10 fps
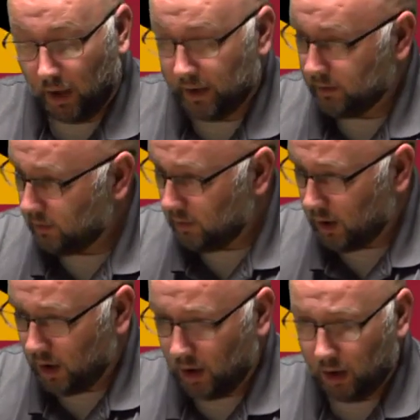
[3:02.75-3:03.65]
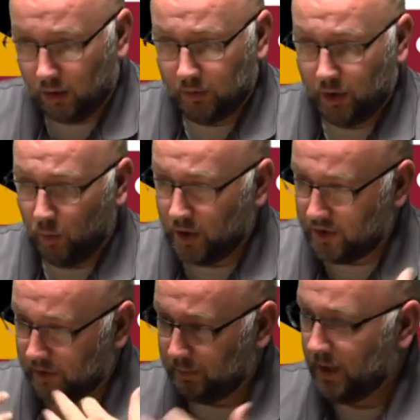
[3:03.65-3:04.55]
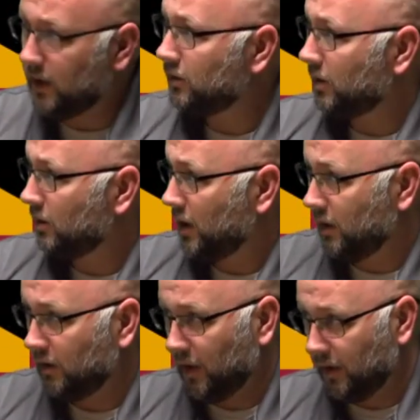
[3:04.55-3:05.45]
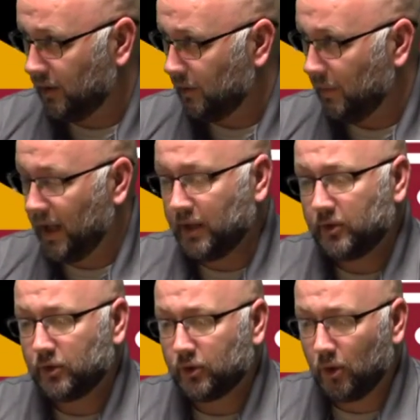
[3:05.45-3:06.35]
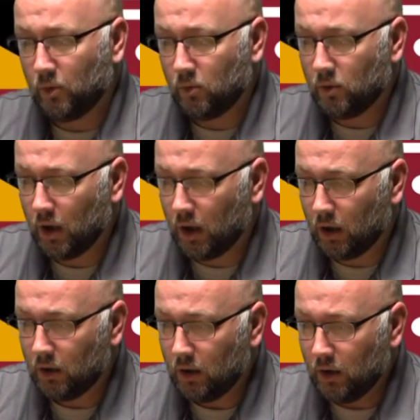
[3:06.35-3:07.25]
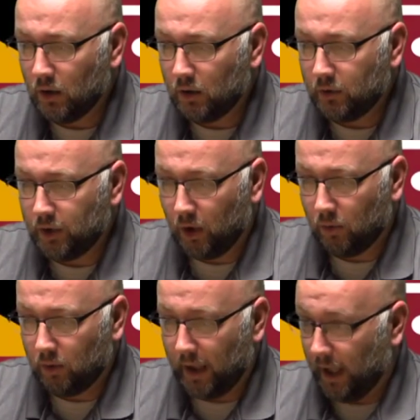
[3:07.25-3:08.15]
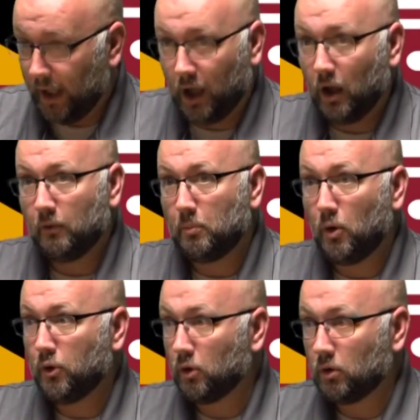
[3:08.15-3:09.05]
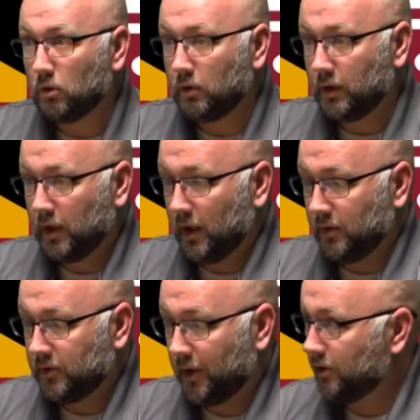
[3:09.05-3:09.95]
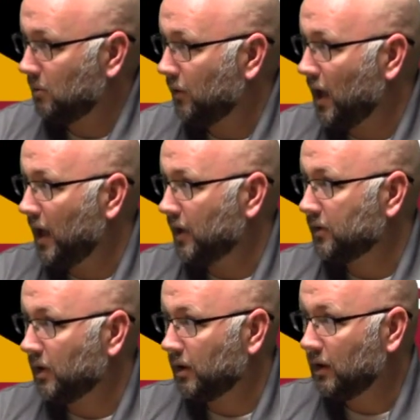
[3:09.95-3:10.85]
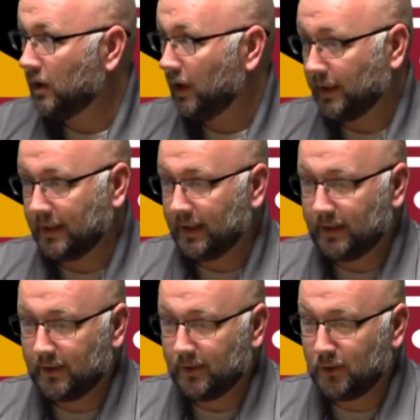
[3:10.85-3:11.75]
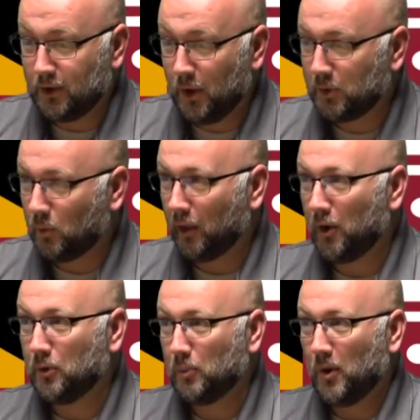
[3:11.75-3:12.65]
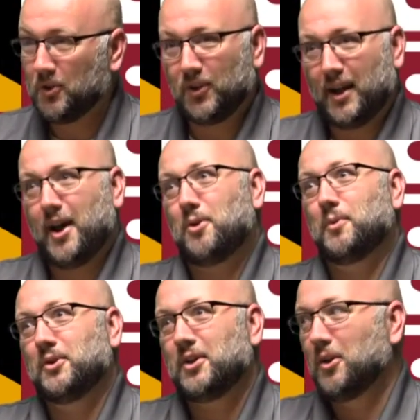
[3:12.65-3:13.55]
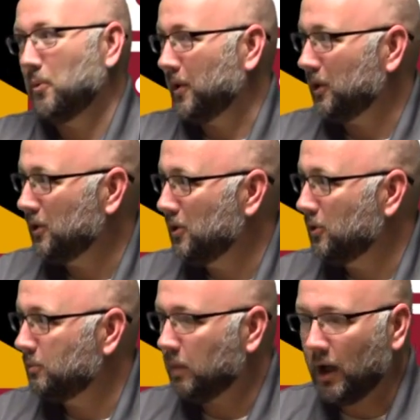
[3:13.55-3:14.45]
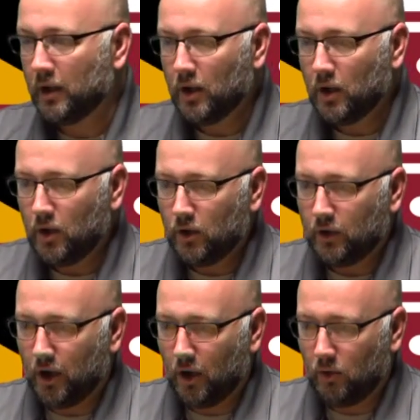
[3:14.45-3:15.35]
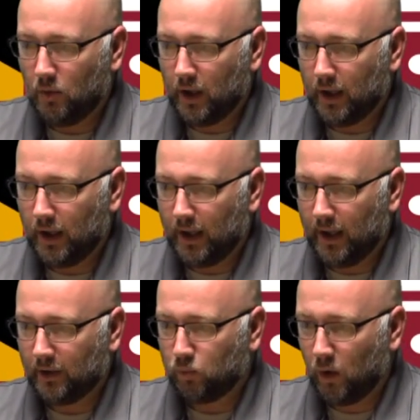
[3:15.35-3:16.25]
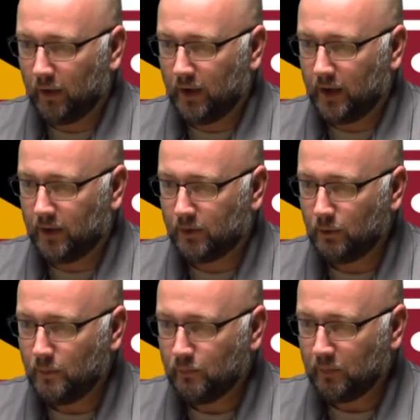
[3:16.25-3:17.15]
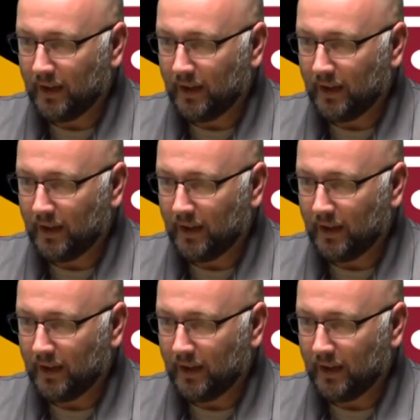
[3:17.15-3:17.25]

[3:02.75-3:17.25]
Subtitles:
Great. When she speaks and in debates. So and I love both her and Senator Mathias. I think this it's one of those ones. It's like I don't want to see either one lose, but it's one of these.